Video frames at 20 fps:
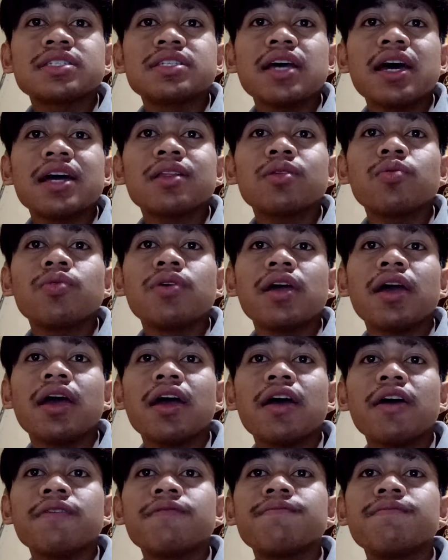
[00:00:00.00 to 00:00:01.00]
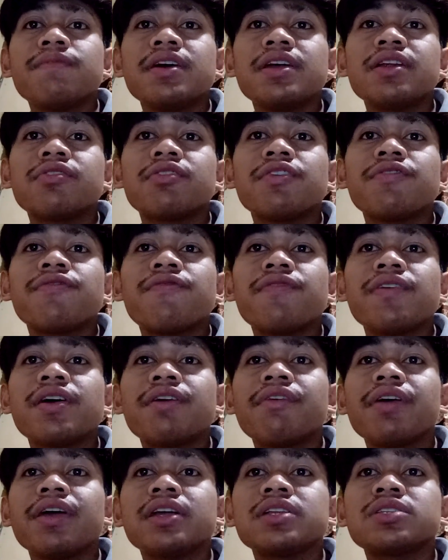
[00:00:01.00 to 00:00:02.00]
that we have been
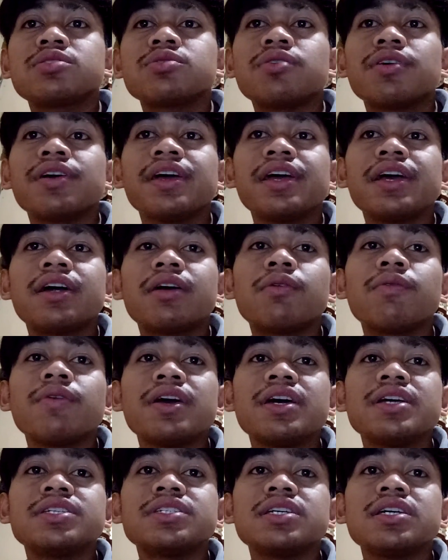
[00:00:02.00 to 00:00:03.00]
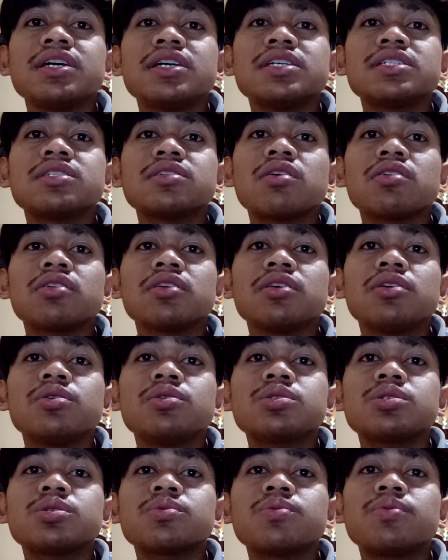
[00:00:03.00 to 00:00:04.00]
referring to here, which is not
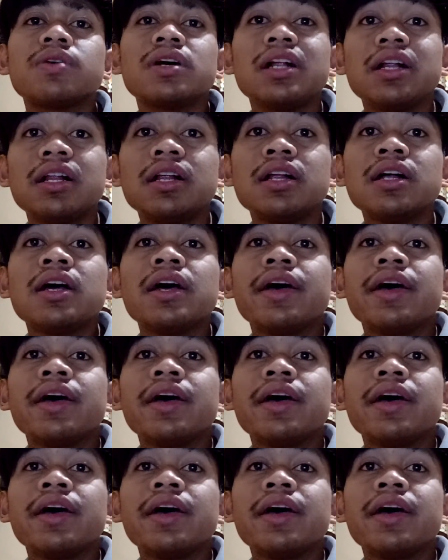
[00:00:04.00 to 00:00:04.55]
usual